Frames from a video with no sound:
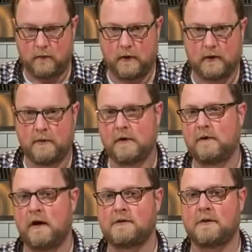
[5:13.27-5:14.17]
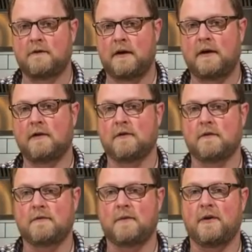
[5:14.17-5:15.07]
We could be in danger of taking
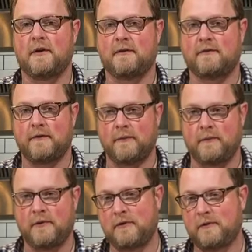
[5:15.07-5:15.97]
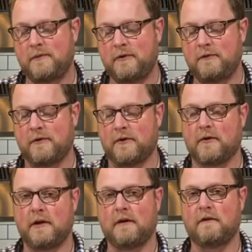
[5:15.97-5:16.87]
those asparagus from beautiful and
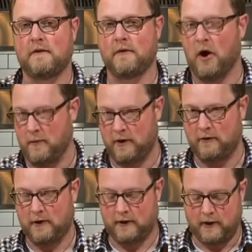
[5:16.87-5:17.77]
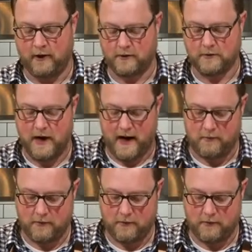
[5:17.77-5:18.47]
green to army green, kind of drab.